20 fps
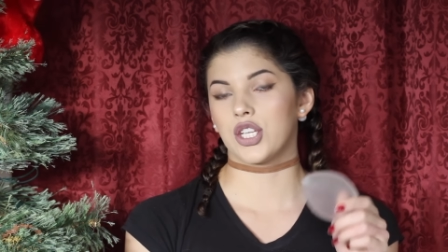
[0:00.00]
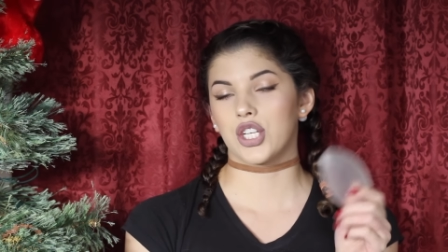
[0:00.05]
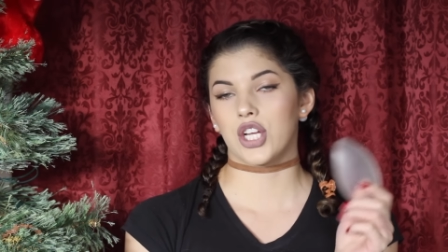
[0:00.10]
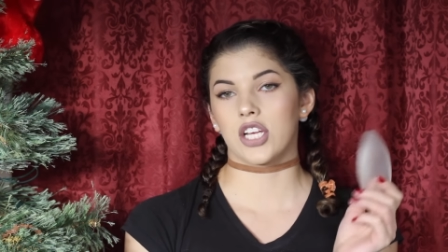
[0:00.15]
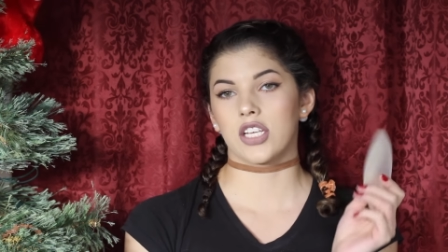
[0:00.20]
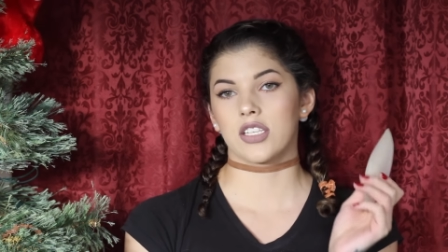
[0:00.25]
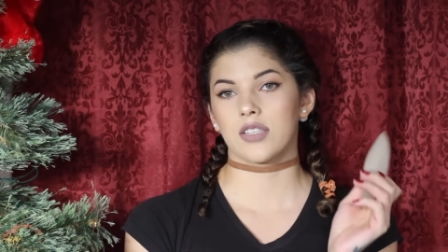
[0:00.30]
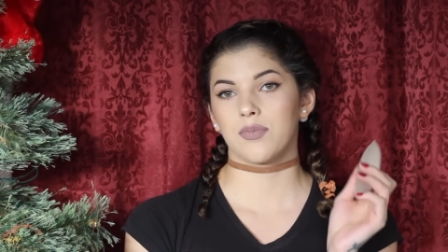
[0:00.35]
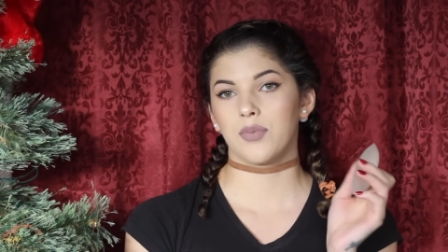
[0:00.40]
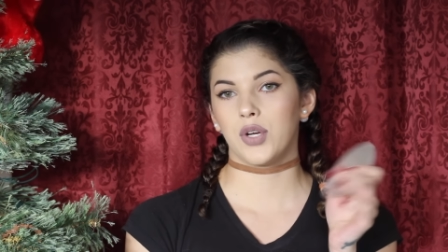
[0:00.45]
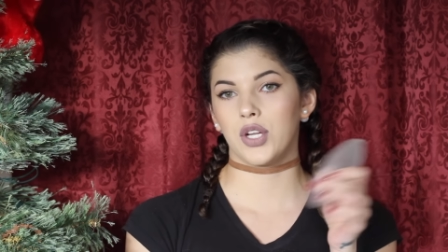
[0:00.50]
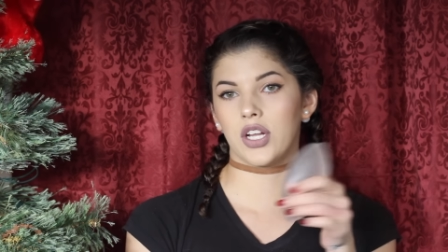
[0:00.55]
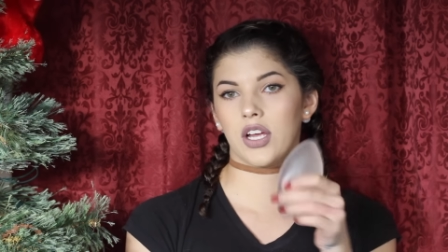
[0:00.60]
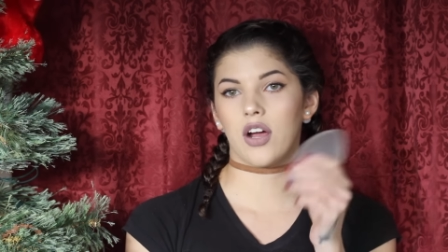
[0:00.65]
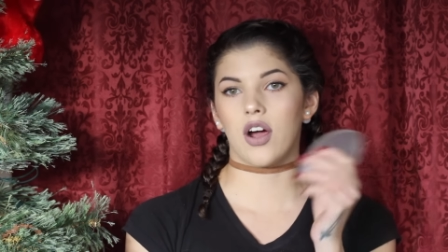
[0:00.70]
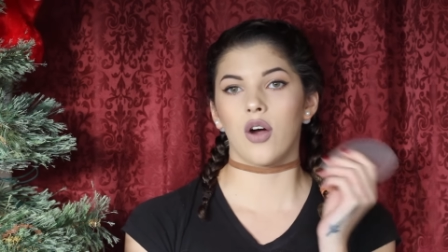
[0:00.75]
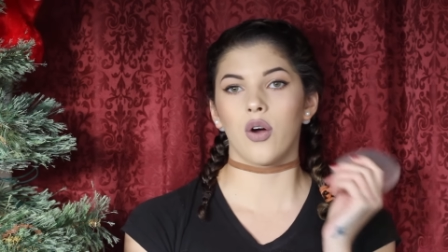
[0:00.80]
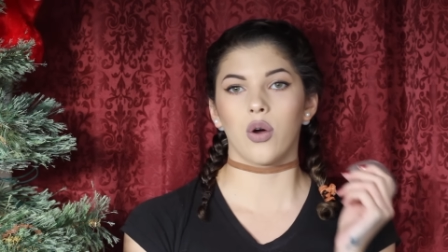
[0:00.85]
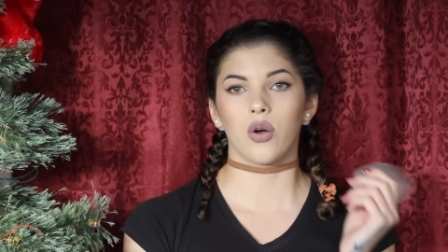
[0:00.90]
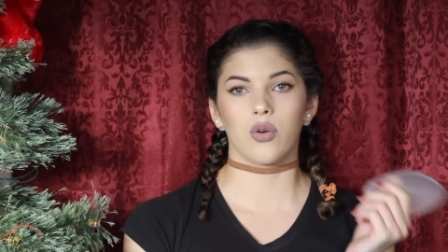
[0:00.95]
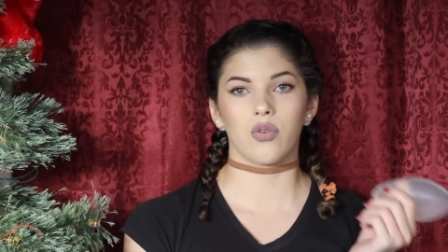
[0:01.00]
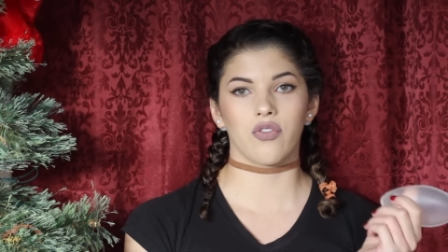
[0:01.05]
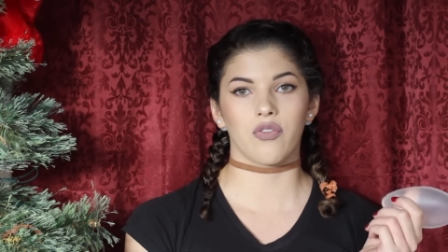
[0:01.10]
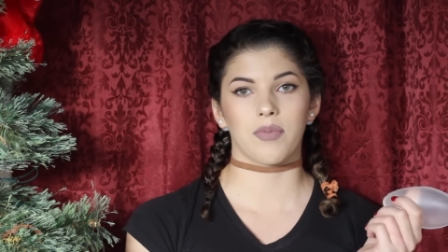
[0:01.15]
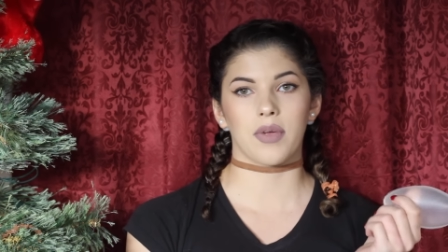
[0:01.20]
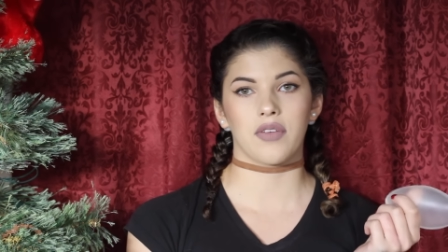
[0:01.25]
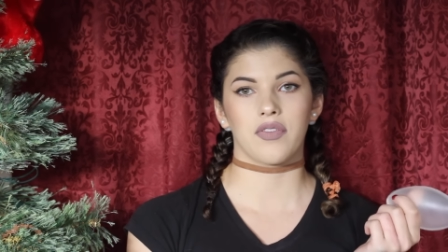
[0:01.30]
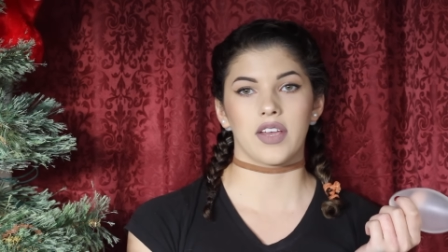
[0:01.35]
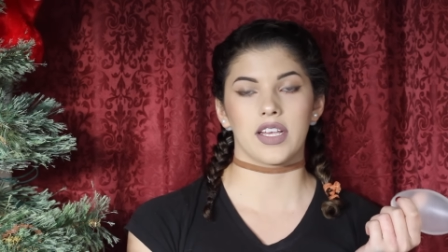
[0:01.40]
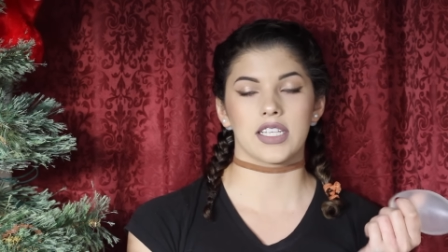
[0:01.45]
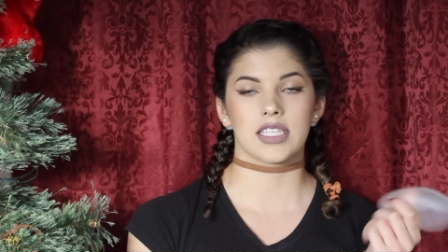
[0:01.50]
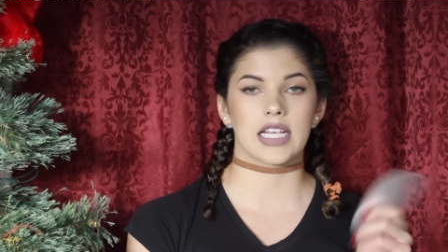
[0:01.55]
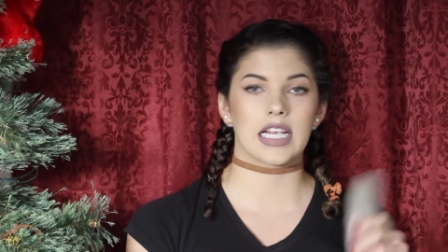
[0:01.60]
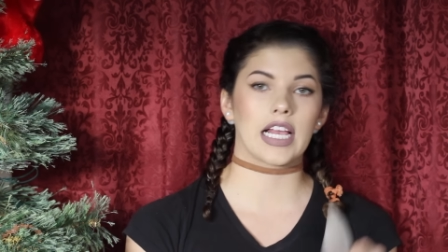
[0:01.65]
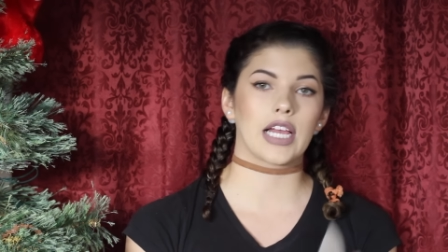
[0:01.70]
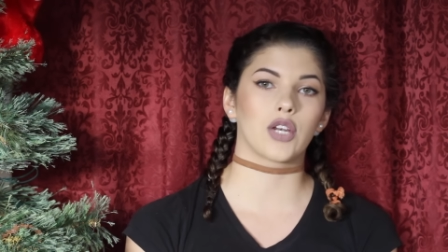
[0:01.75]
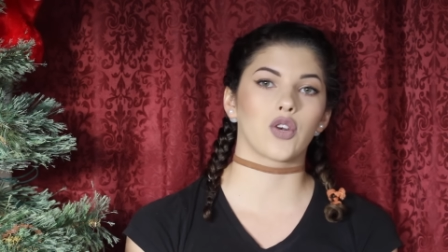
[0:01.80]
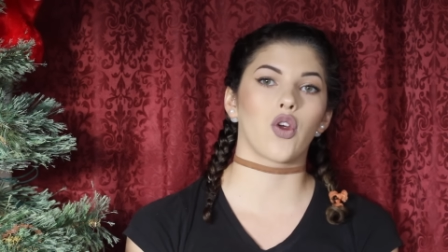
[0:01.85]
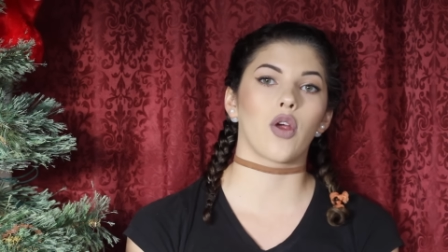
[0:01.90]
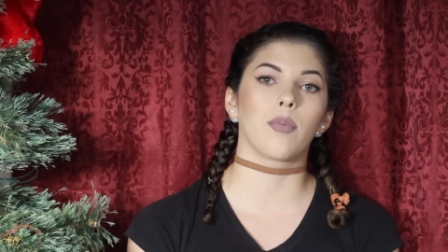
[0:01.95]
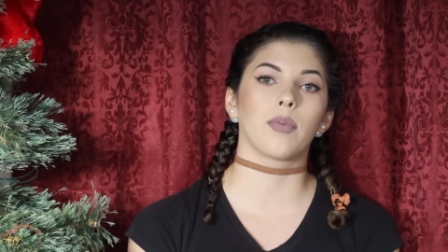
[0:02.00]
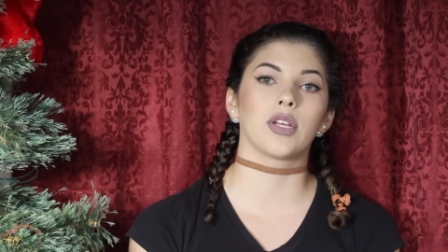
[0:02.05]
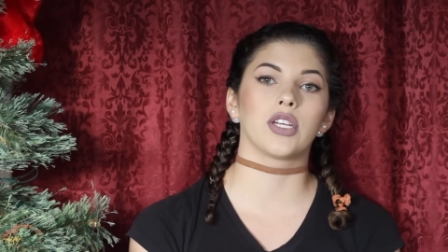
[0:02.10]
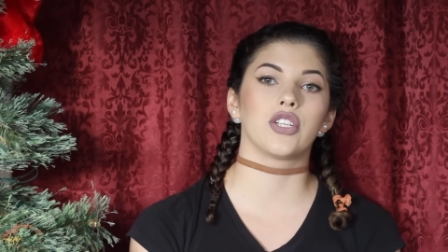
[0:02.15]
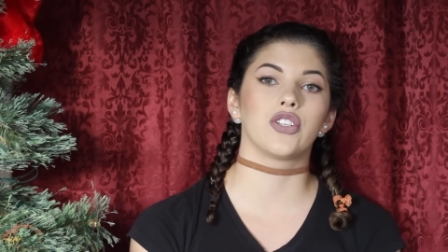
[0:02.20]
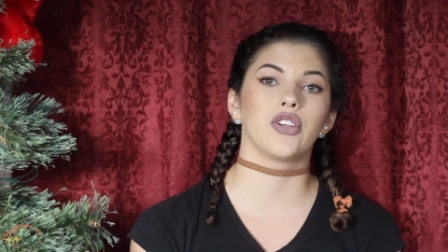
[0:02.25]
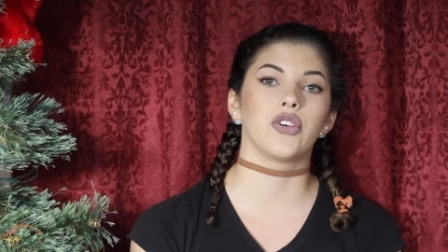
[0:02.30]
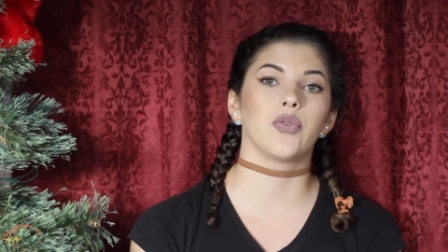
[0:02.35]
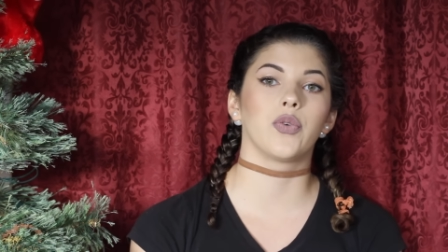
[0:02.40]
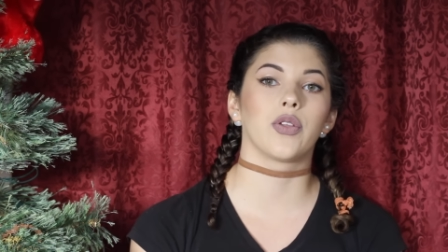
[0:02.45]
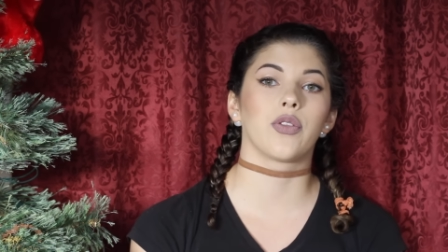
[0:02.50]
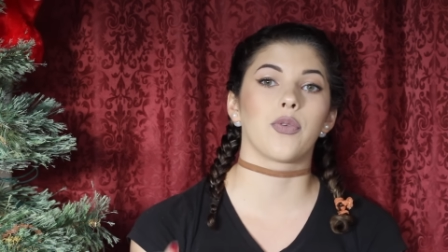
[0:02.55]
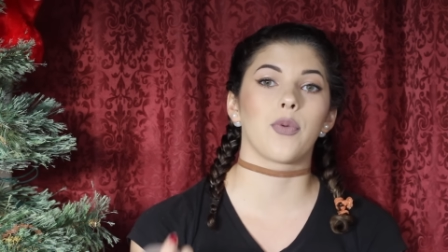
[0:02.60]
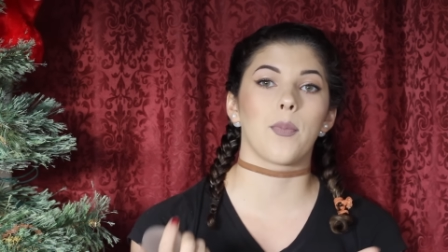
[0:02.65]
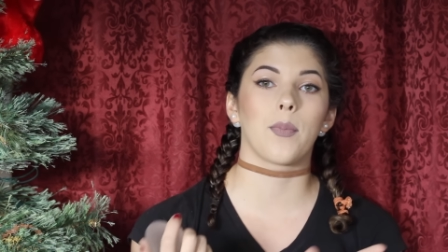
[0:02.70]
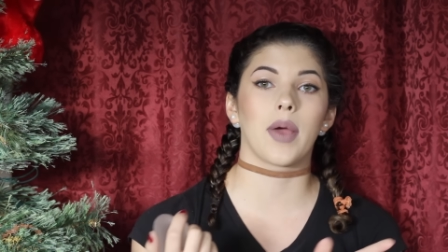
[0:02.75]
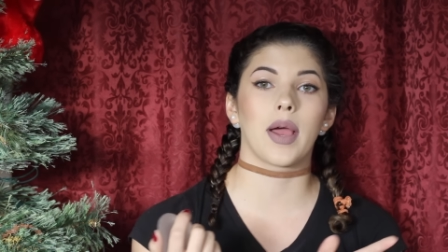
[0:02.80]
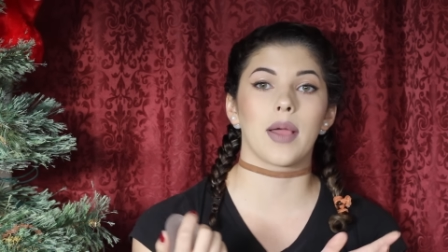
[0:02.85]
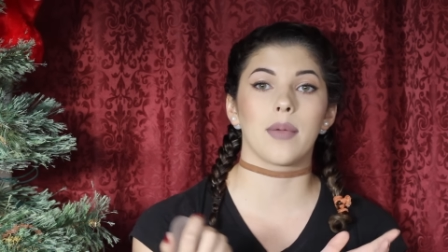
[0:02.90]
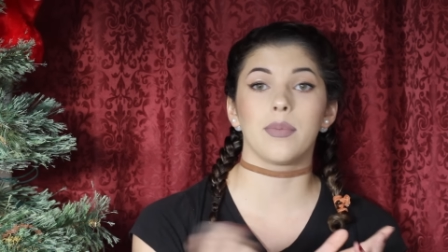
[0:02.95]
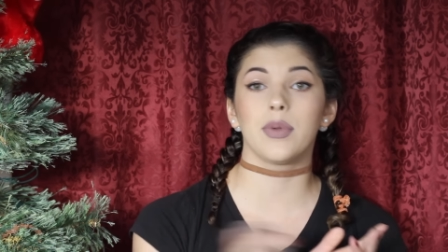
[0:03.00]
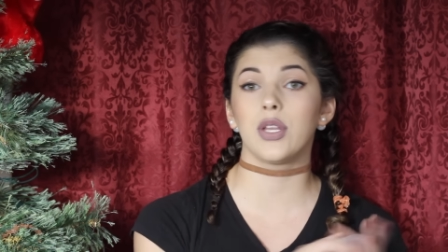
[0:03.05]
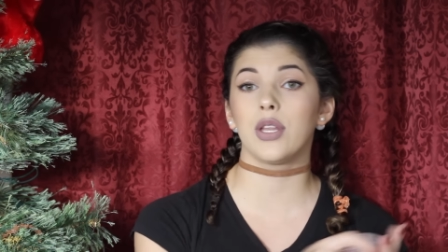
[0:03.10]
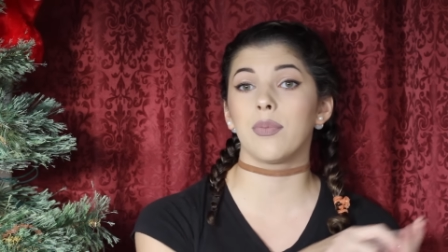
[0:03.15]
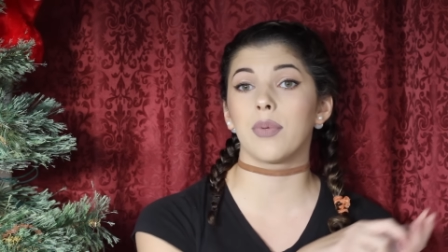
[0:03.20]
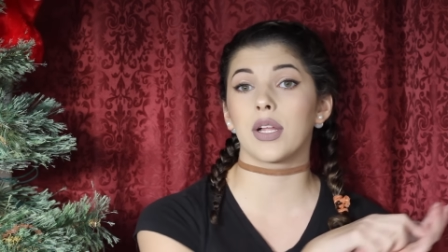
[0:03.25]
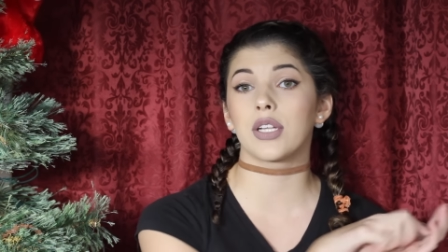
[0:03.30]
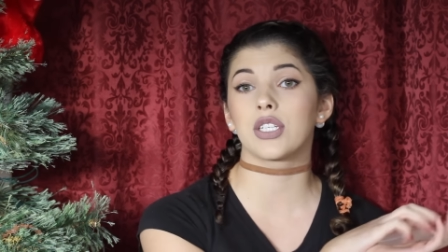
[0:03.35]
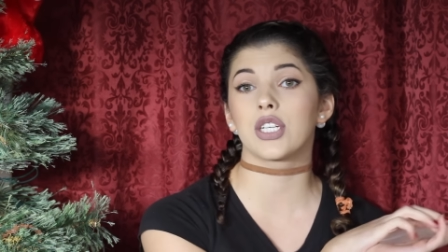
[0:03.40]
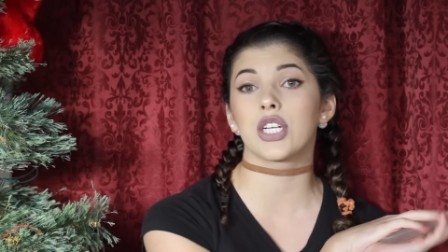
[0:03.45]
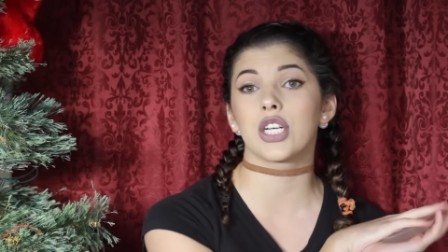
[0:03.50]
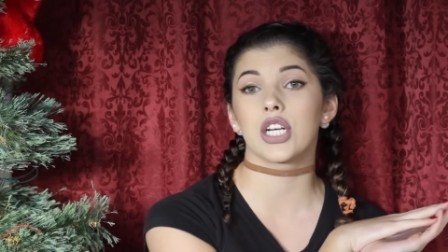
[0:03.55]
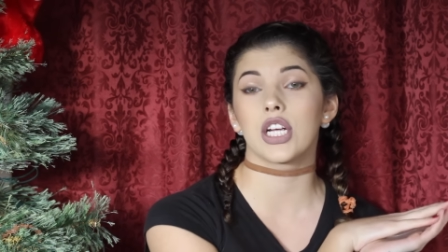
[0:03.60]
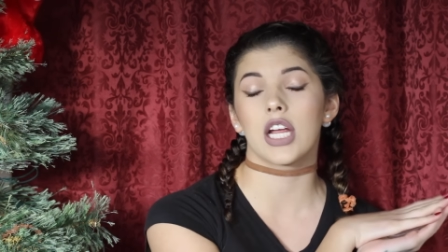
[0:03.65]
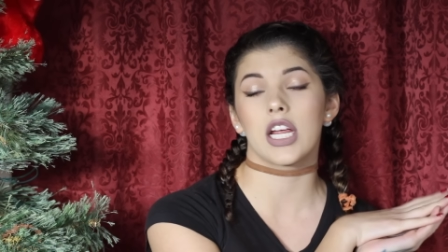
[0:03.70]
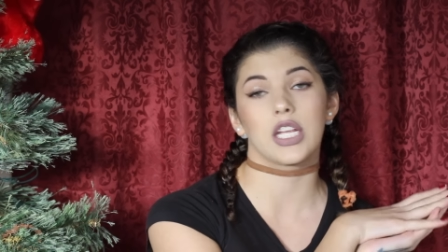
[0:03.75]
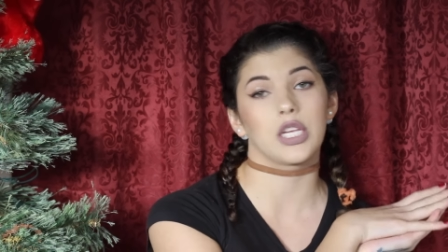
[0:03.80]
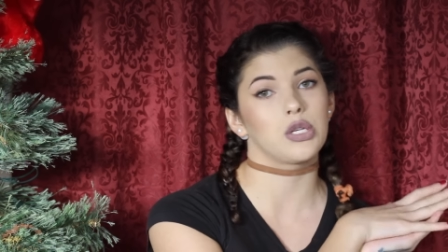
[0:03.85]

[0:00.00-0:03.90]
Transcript: just put it all over my face like I normally do with my beauty blender,